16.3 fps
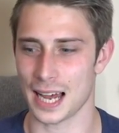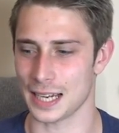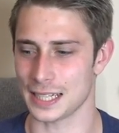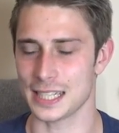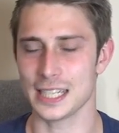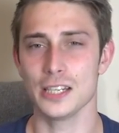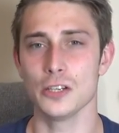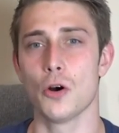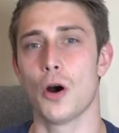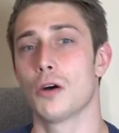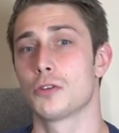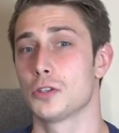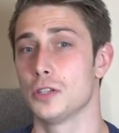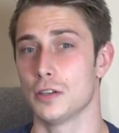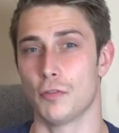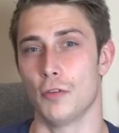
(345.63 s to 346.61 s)
I didn't know how
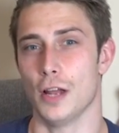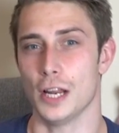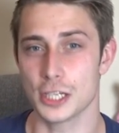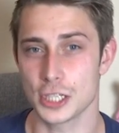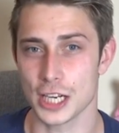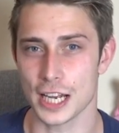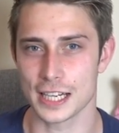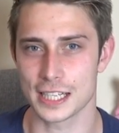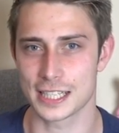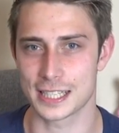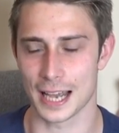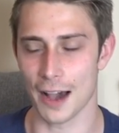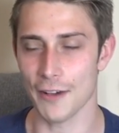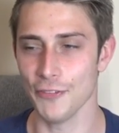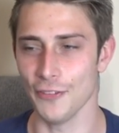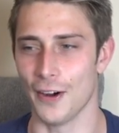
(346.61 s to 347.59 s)
to differentiate
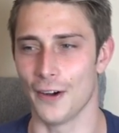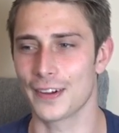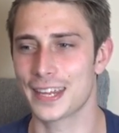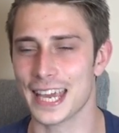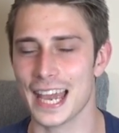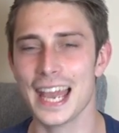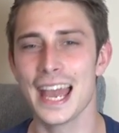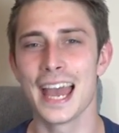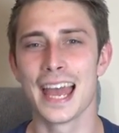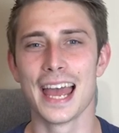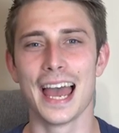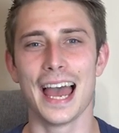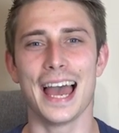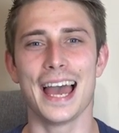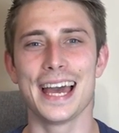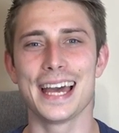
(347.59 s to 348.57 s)
stuff, okay?
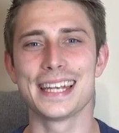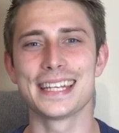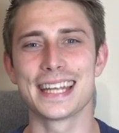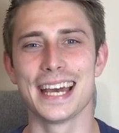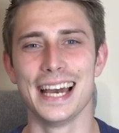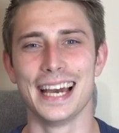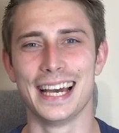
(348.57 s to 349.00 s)
And